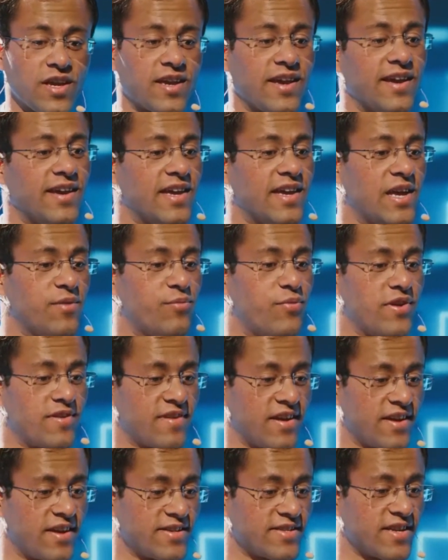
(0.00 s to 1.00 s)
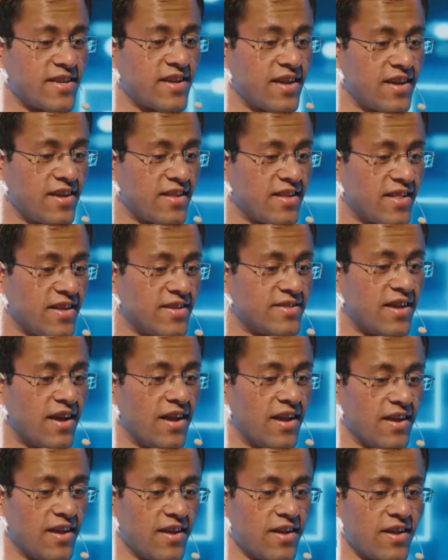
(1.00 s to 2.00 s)
Phase 1, happening
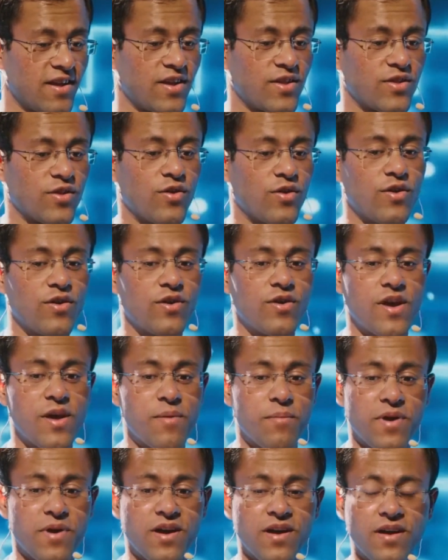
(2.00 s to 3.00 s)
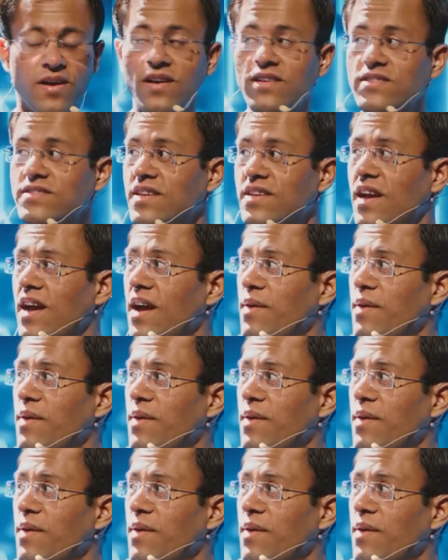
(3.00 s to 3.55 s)
now, AI as your co-pilot.